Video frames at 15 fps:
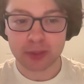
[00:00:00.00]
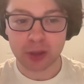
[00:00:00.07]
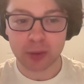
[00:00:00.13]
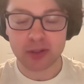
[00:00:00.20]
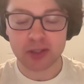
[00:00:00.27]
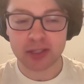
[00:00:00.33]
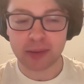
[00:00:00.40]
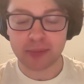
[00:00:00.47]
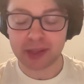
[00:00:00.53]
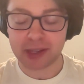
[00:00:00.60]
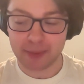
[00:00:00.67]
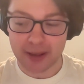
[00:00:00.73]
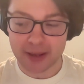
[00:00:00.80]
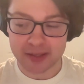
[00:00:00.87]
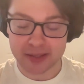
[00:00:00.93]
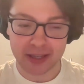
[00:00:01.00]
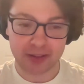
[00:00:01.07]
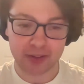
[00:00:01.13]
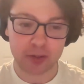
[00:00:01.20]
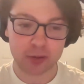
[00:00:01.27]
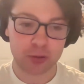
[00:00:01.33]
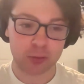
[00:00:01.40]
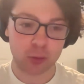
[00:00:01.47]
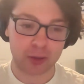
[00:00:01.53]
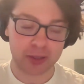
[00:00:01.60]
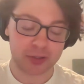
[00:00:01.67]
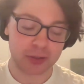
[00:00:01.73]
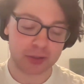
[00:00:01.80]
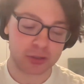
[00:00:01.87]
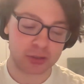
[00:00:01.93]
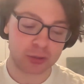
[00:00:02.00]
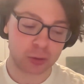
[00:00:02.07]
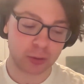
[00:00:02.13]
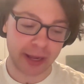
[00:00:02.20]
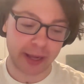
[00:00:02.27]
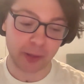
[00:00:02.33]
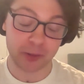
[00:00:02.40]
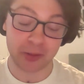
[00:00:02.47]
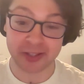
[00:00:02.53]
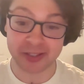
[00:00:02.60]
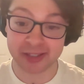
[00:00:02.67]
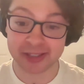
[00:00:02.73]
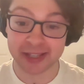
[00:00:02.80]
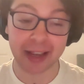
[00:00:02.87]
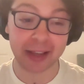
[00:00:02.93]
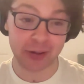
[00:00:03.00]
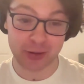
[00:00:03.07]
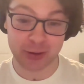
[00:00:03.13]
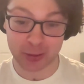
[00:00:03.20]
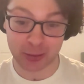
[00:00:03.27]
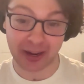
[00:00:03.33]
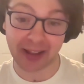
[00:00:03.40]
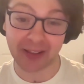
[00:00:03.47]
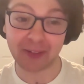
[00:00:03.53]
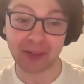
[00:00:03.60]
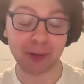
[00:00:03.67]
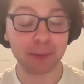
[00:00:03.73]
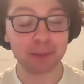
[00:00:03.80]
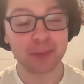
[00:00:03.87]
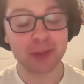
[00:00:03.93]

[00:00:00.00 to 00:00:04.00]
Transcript: there was something about seeing the Twisters trailer, the second trailer,